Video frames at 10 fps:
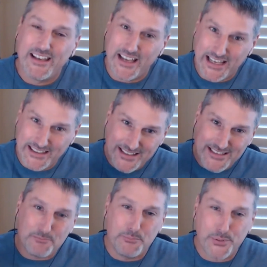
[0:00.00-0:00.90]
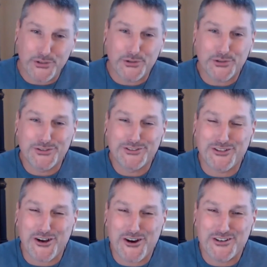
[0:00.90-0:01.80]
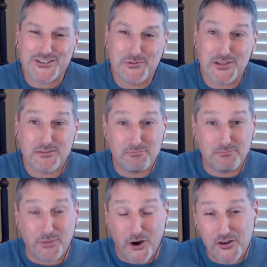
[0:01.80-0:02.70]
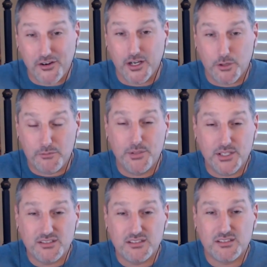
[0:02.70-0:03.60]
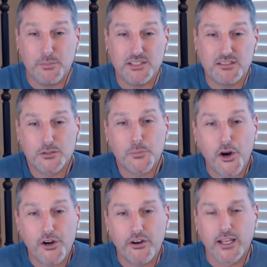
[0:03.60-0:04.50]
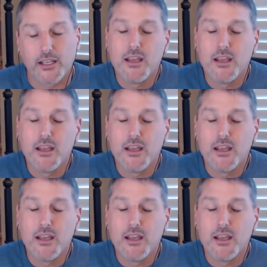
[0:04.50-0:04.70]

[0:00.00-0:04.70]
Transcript: and this build start with partnering, with business-to-business partnering.